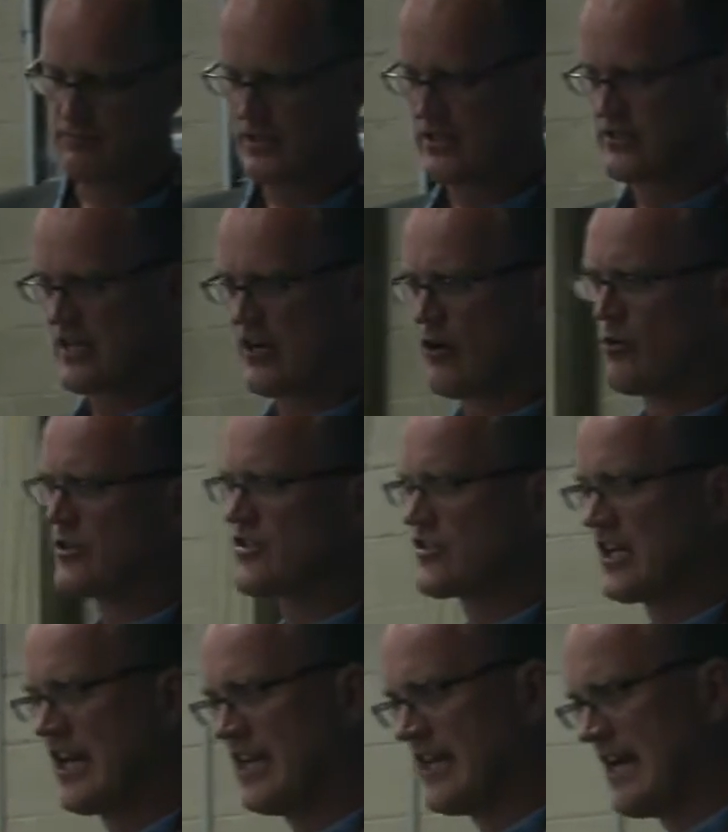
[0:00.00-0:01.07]
because I always
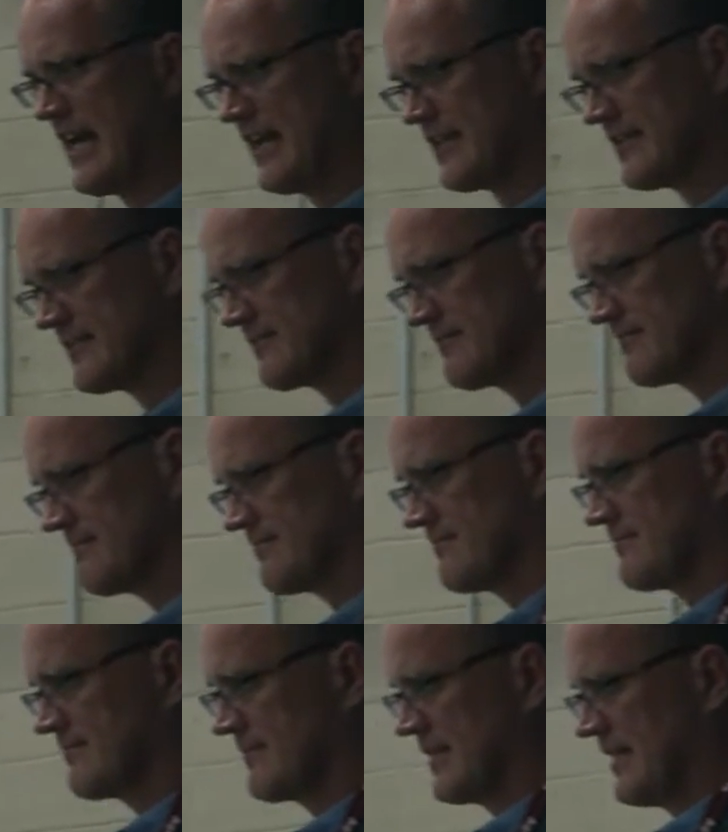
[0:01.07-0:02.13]
say that,
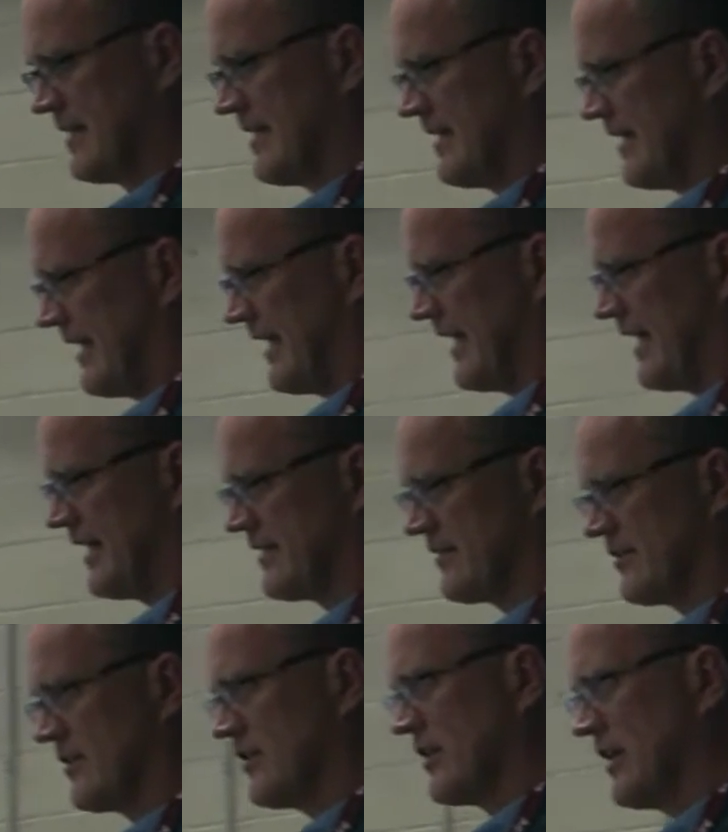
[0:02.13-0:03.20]
and
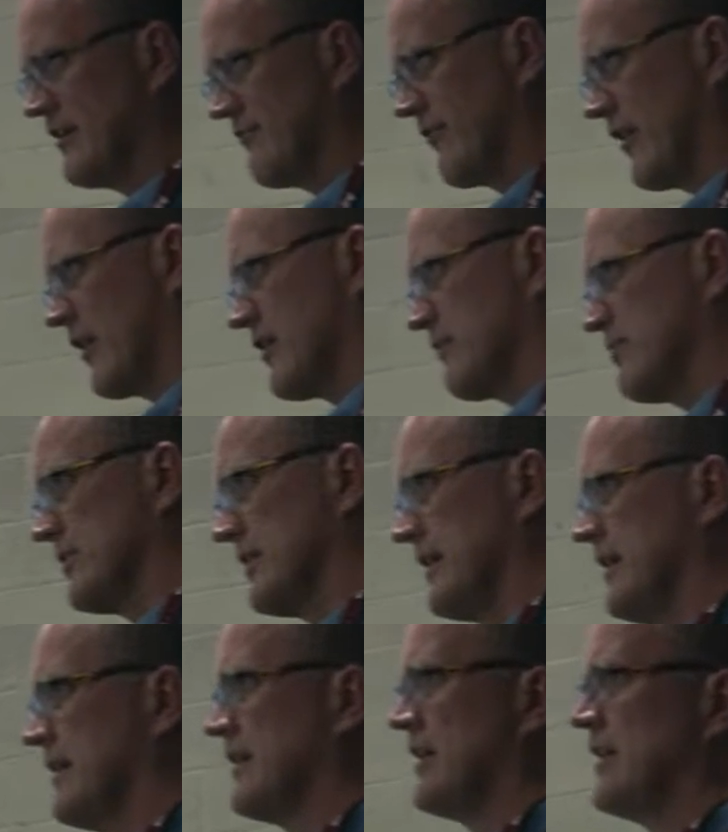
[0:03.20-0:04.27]

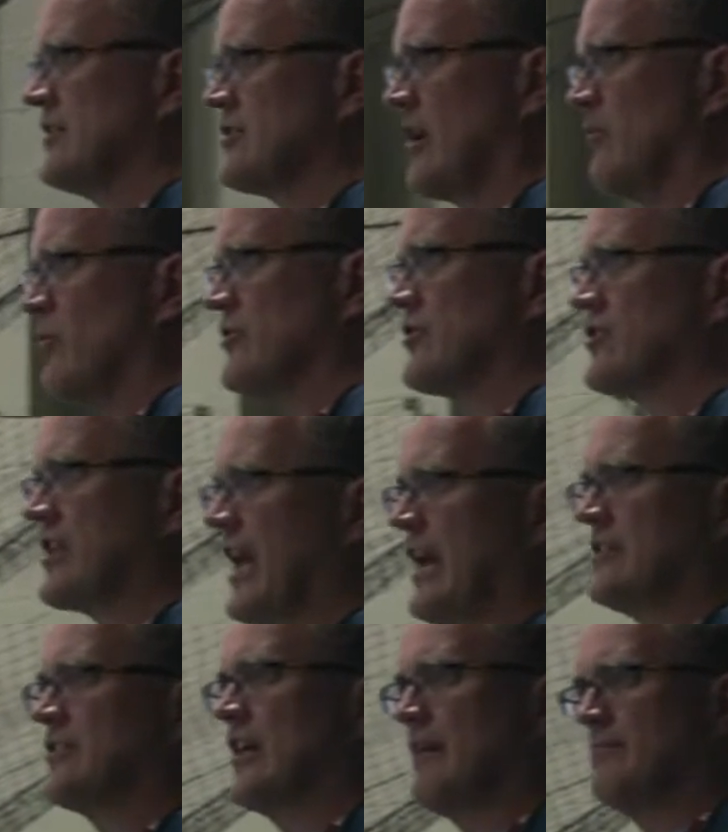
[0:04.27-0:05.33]
invariably someone
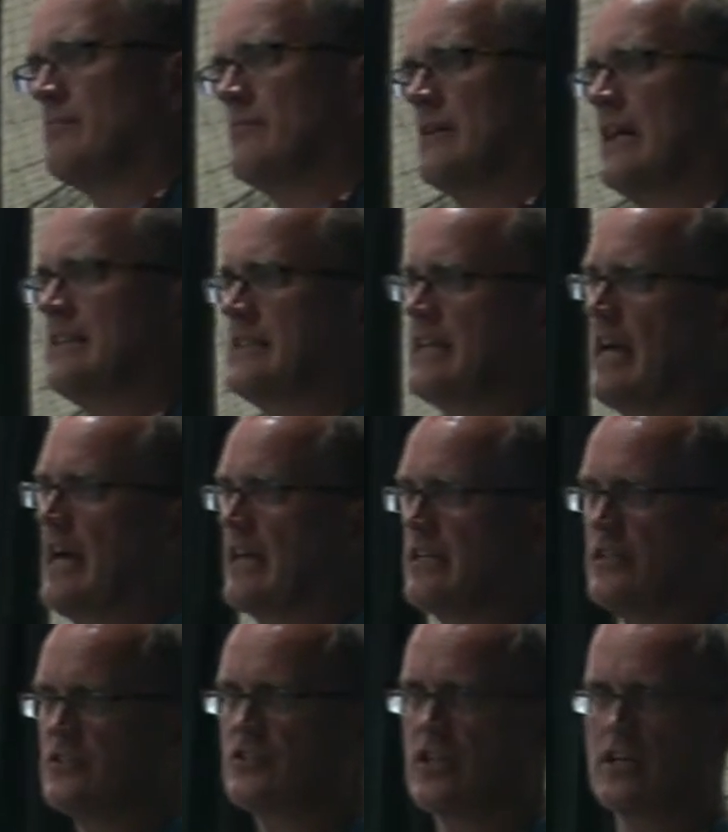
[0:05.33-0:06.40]
stands up at the end
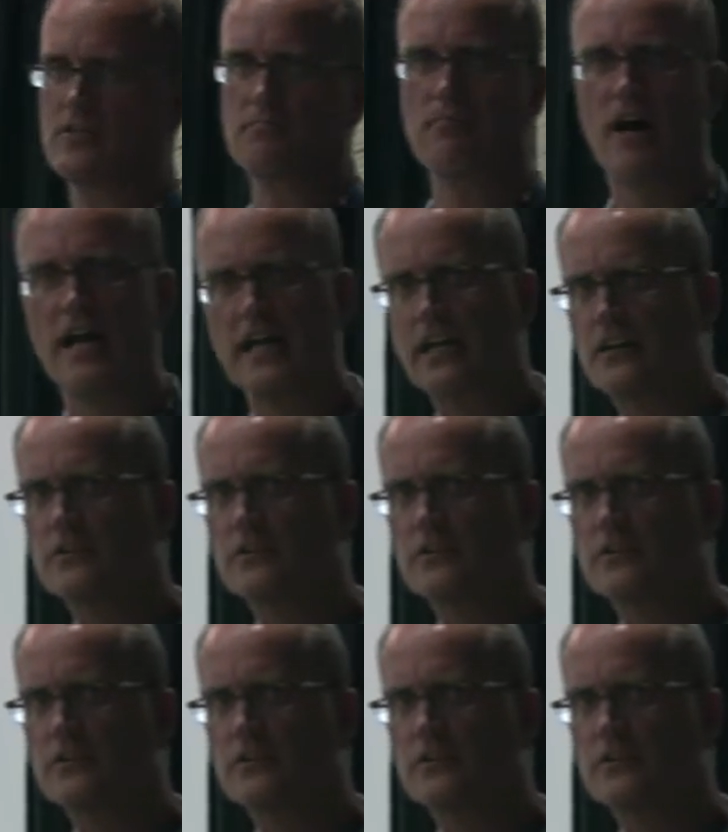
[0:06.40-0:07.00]
and says, Mike,